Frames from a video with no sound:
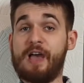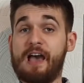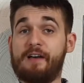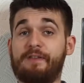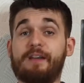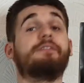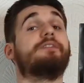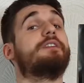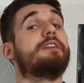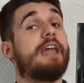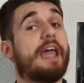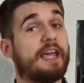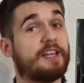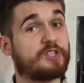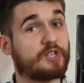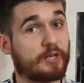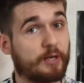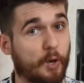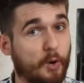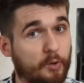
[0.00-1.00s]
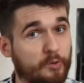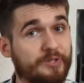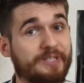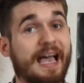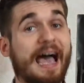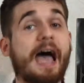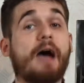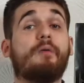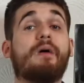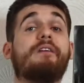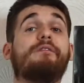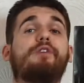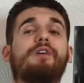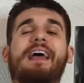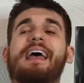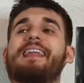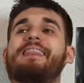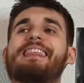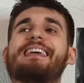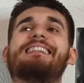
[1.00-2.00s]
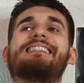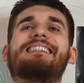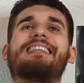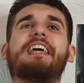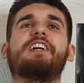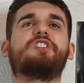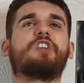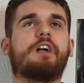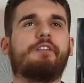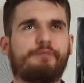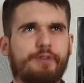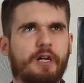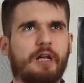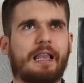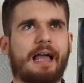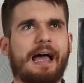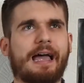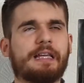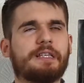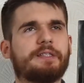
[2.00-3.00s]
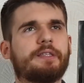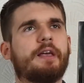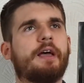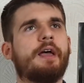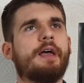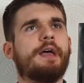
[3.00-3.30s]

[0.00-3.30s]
have it, case closed. However, at this stage I realized